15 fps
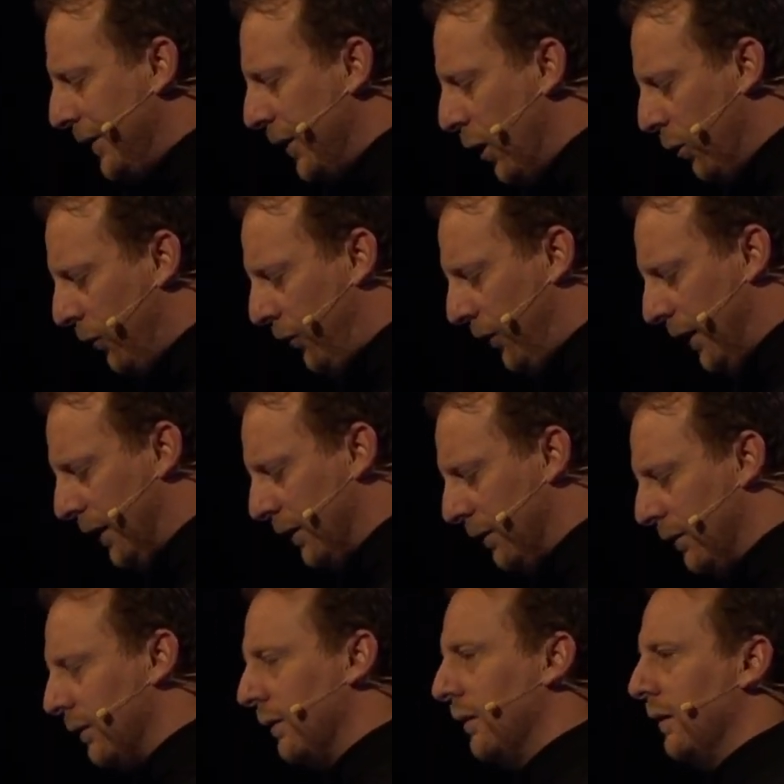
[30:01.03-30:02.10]
no sin.
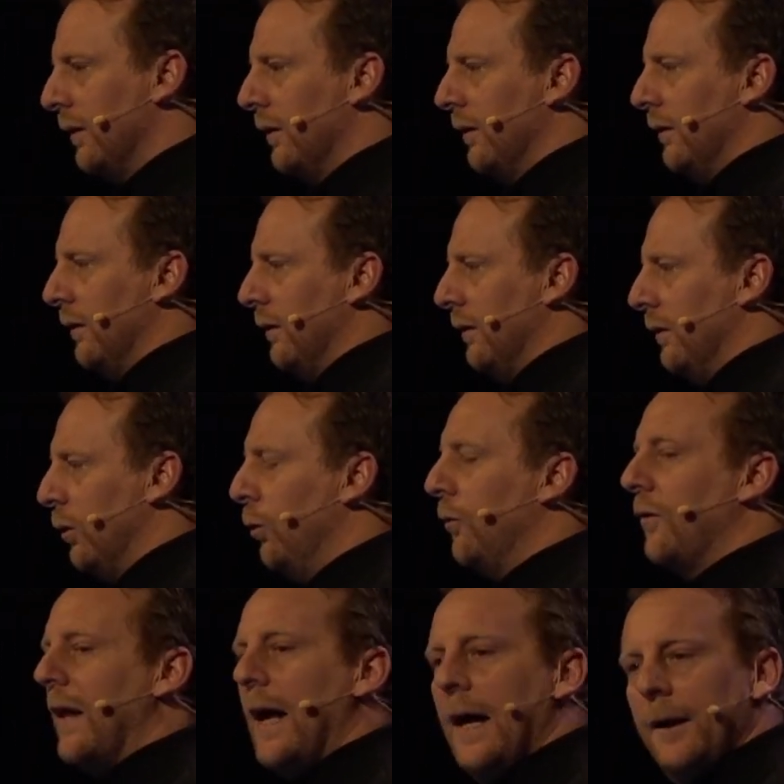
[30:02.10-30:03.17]
Who's
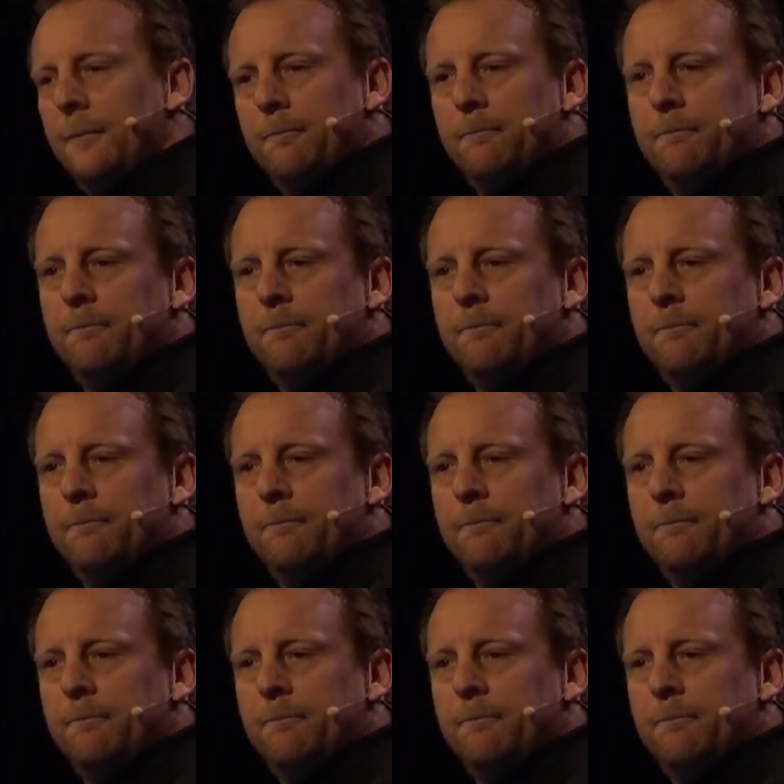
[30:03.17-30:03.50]
that?